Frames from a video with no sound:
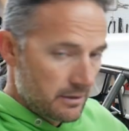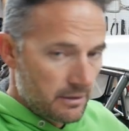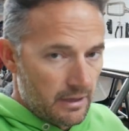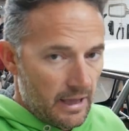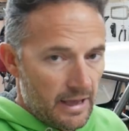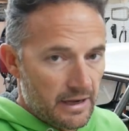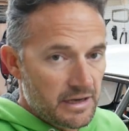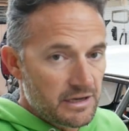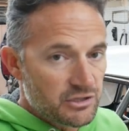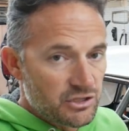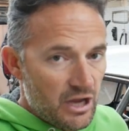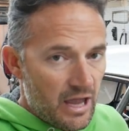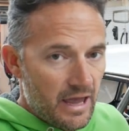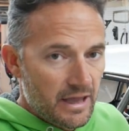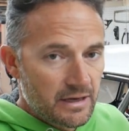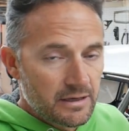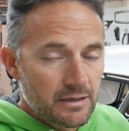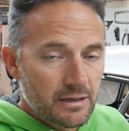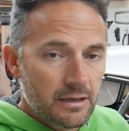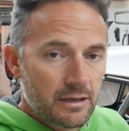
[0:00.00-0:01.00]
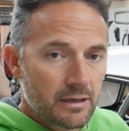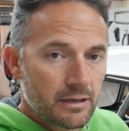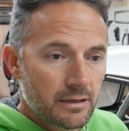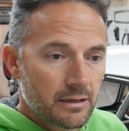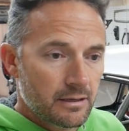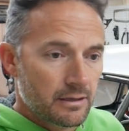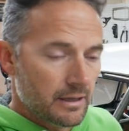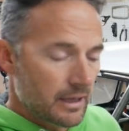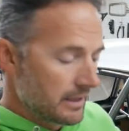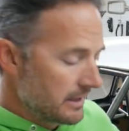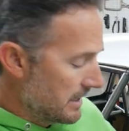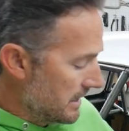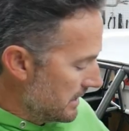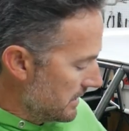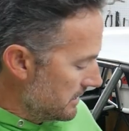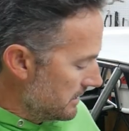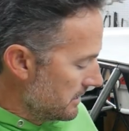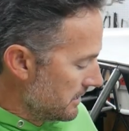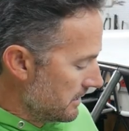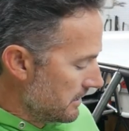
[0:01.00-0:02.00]
at each end. And
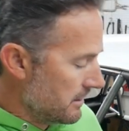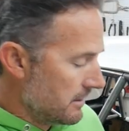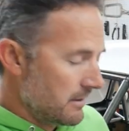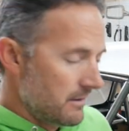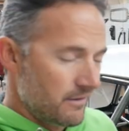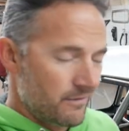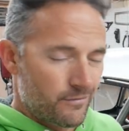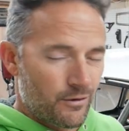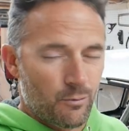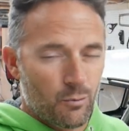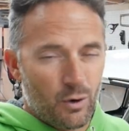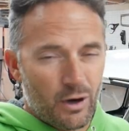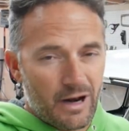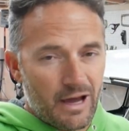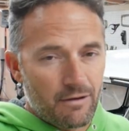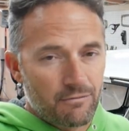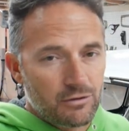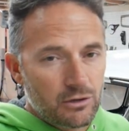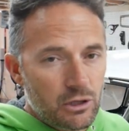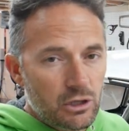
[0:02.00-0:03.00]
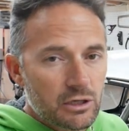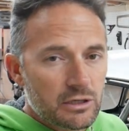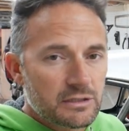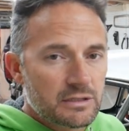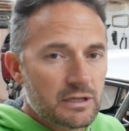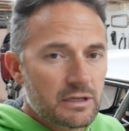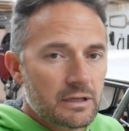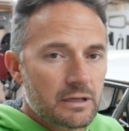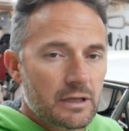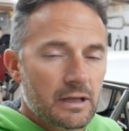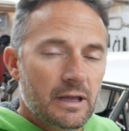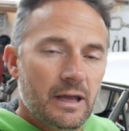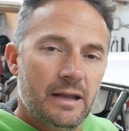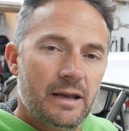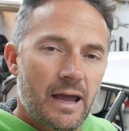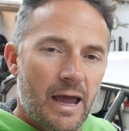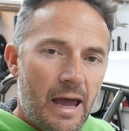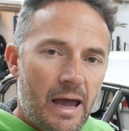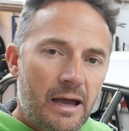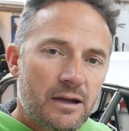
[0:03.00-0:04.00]
then from what I've looked,
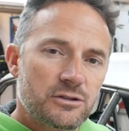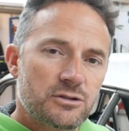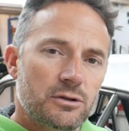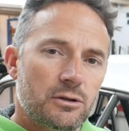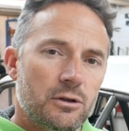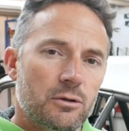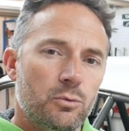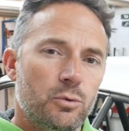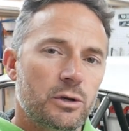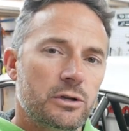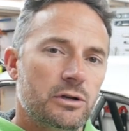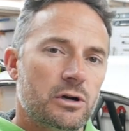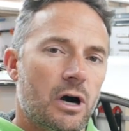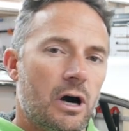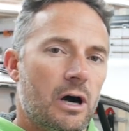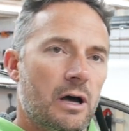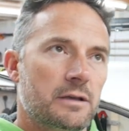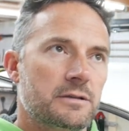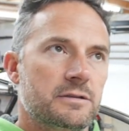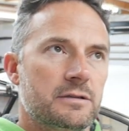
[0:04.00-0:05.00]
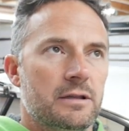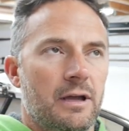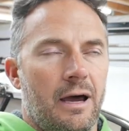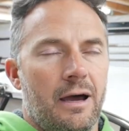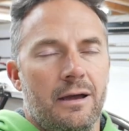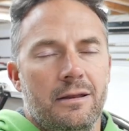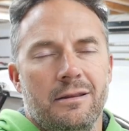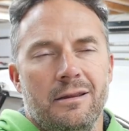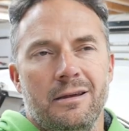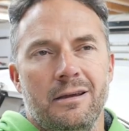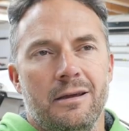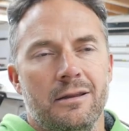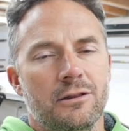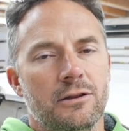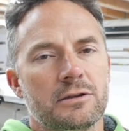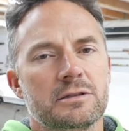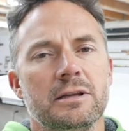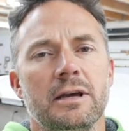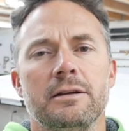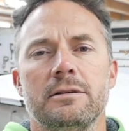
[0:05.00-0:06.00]
an axle would cost, uh,
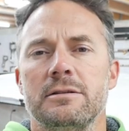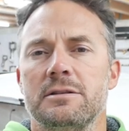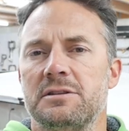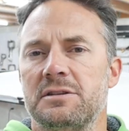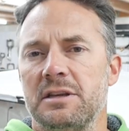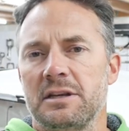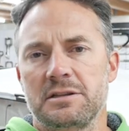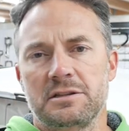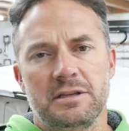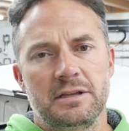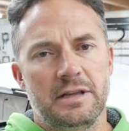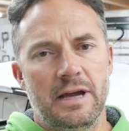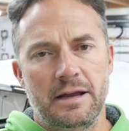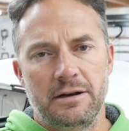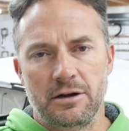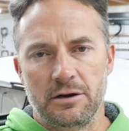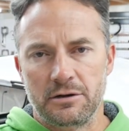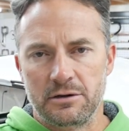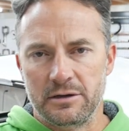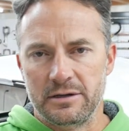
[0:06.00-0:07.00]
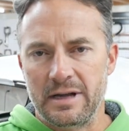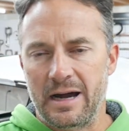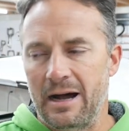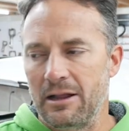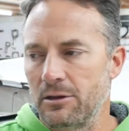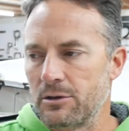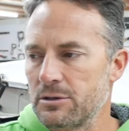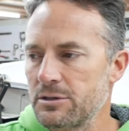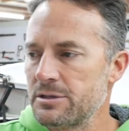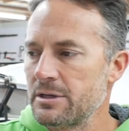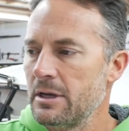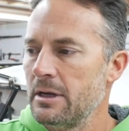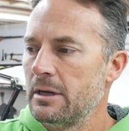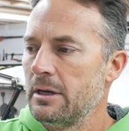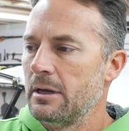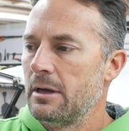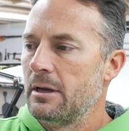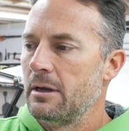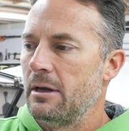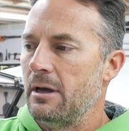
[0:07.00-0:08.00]
looks like six to $900.
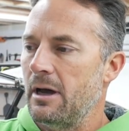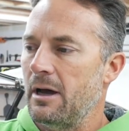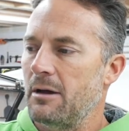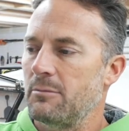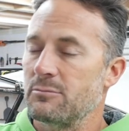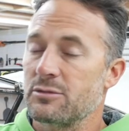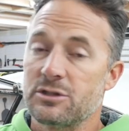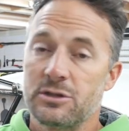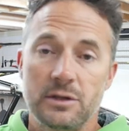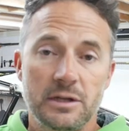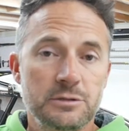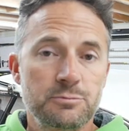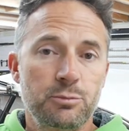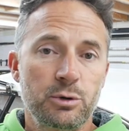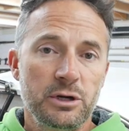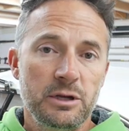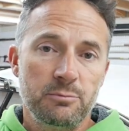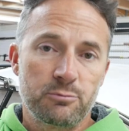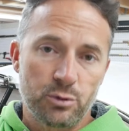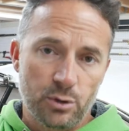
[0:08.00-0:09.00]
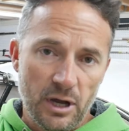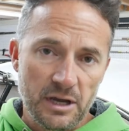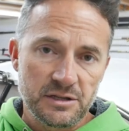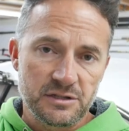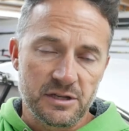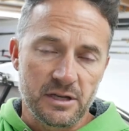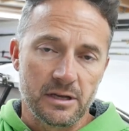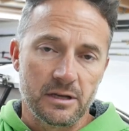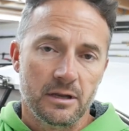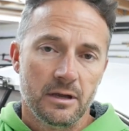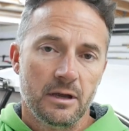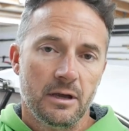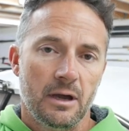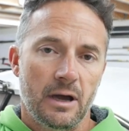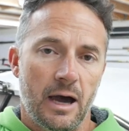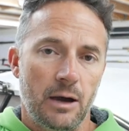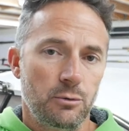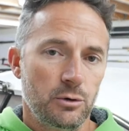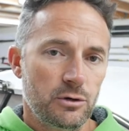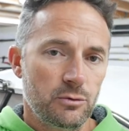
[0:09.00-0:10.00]
Um, so that's pretty pricey.
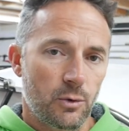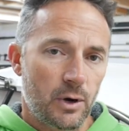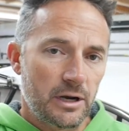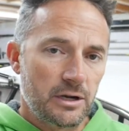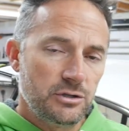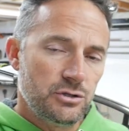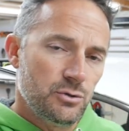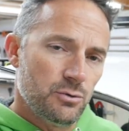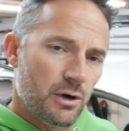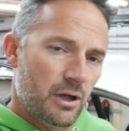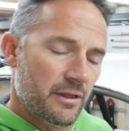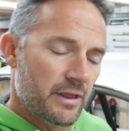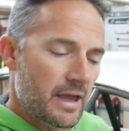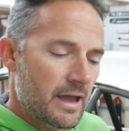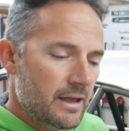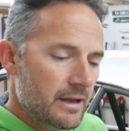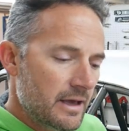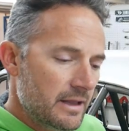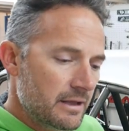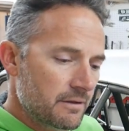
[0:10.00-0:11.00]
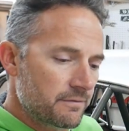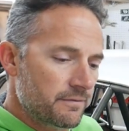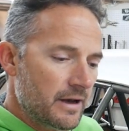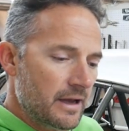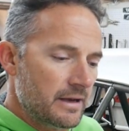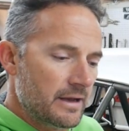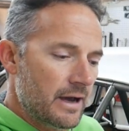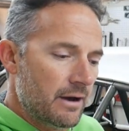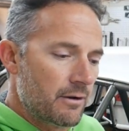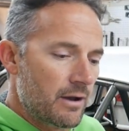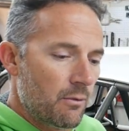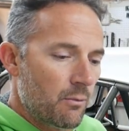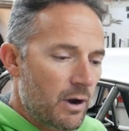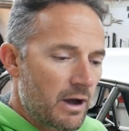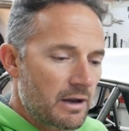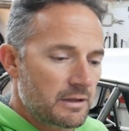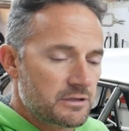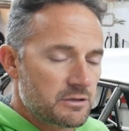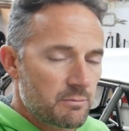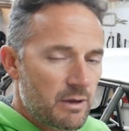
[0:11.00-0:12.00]
I wouldn't want to do all that and then find out I
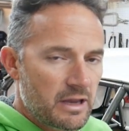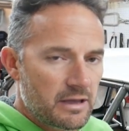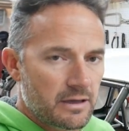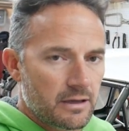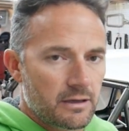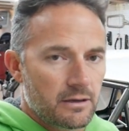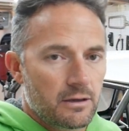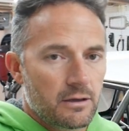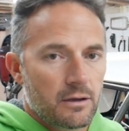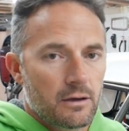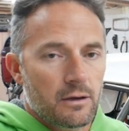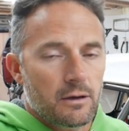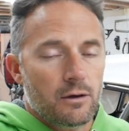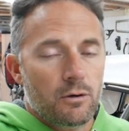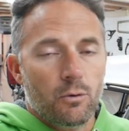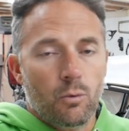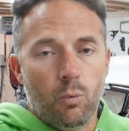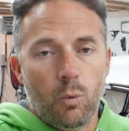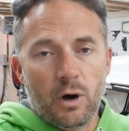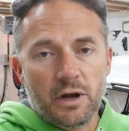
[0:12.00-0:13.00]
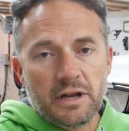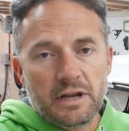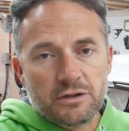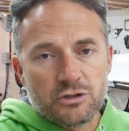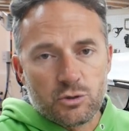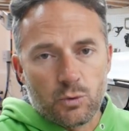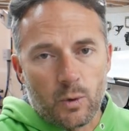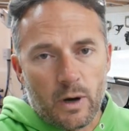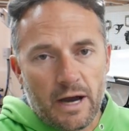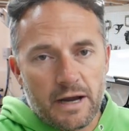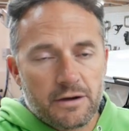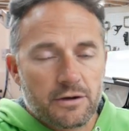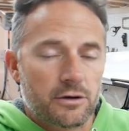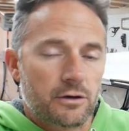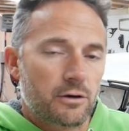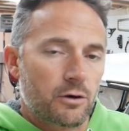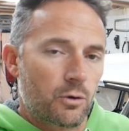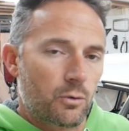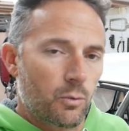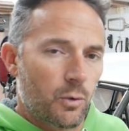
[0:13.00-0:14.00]
wanted to make it one inch
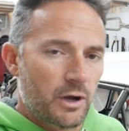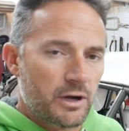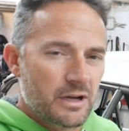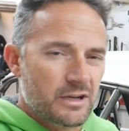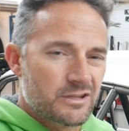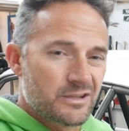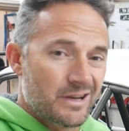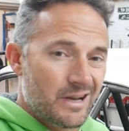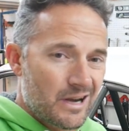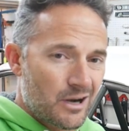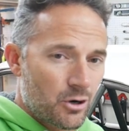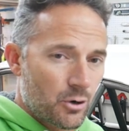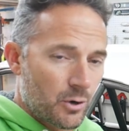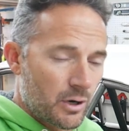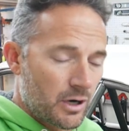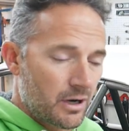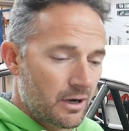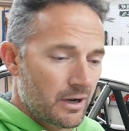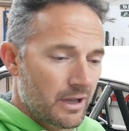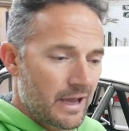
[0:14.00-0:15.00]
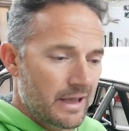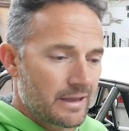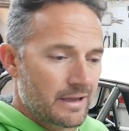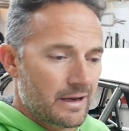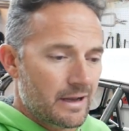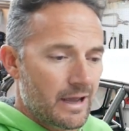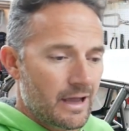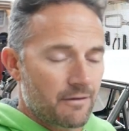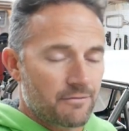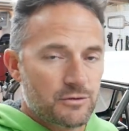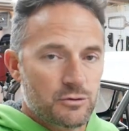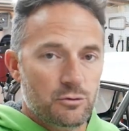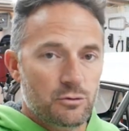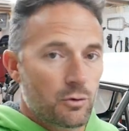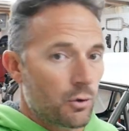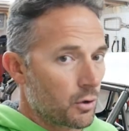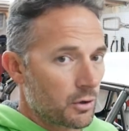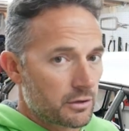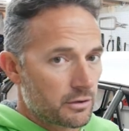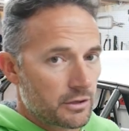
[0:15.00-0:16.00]
wider or one inch narrower and then have to
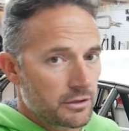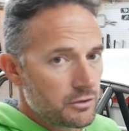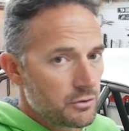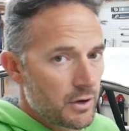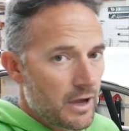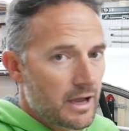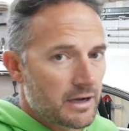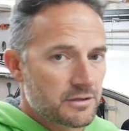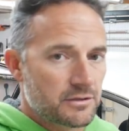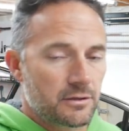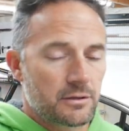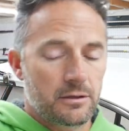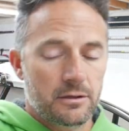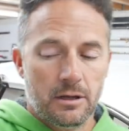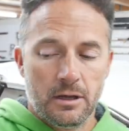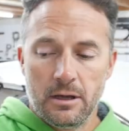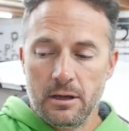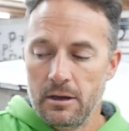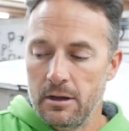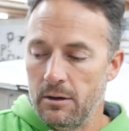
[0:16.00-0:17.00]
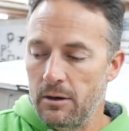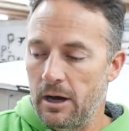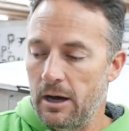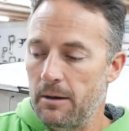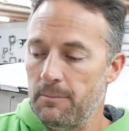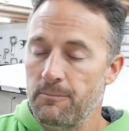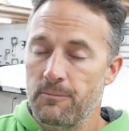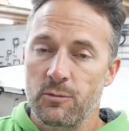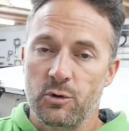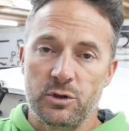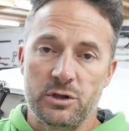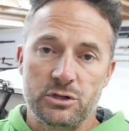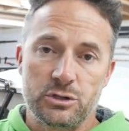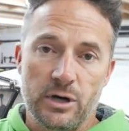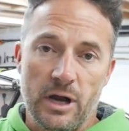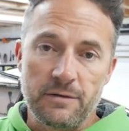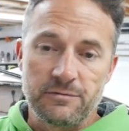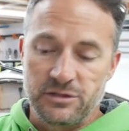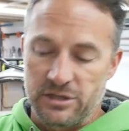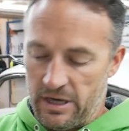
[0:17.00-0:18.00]
order a new axle. Um, with the
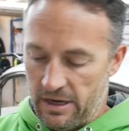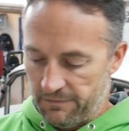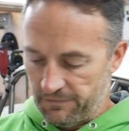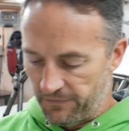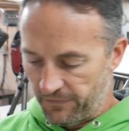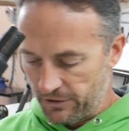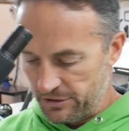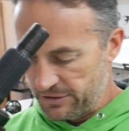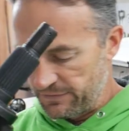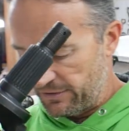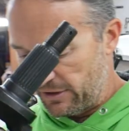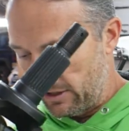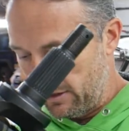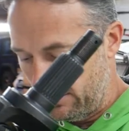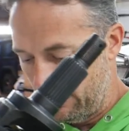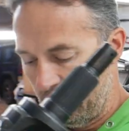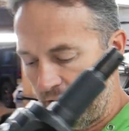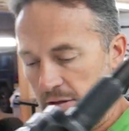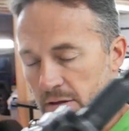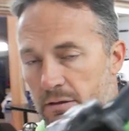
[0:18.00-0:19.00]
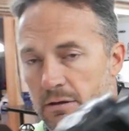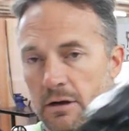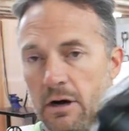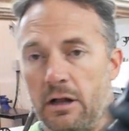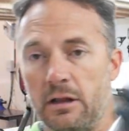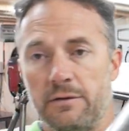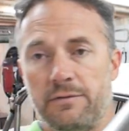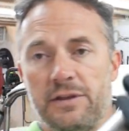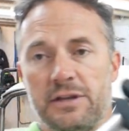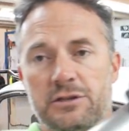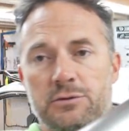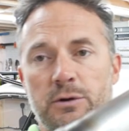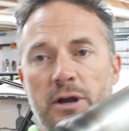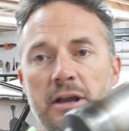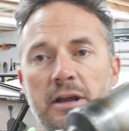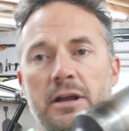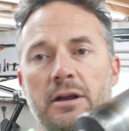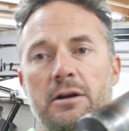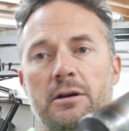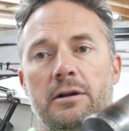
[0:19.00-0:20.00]
drive shaft, first of all, all of this
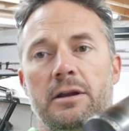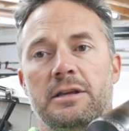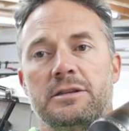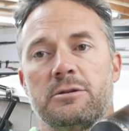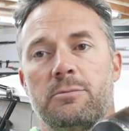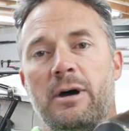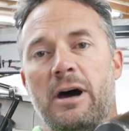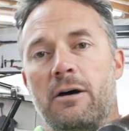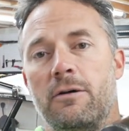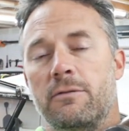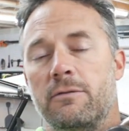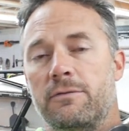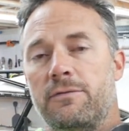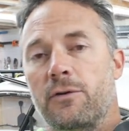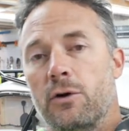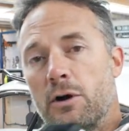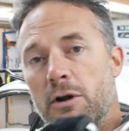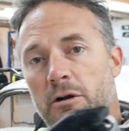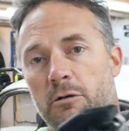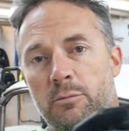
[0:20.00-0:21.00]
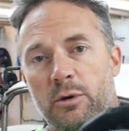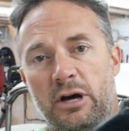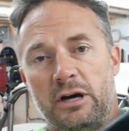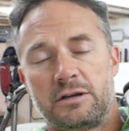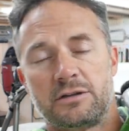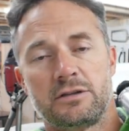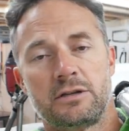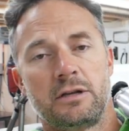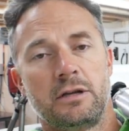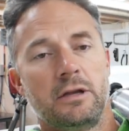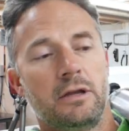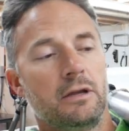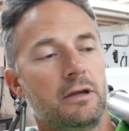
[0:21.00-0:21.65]
right here is about 400 bucks